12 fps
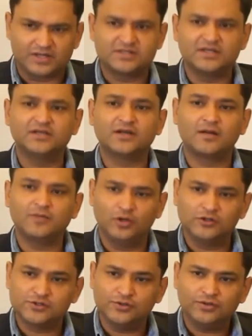There is the Indian Army
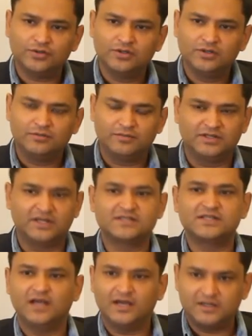also, but there
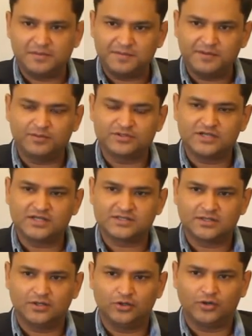is the ITBP which
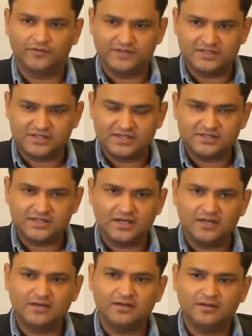does a lot of these things,
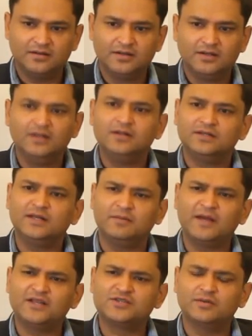and they are
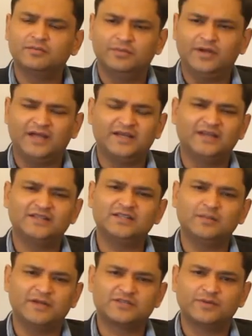managing. I think
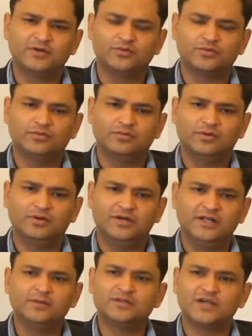the best way to
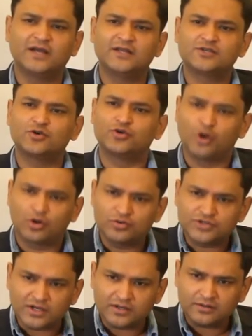deal with China is to talk to
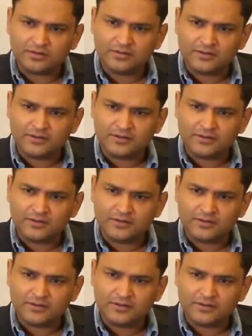China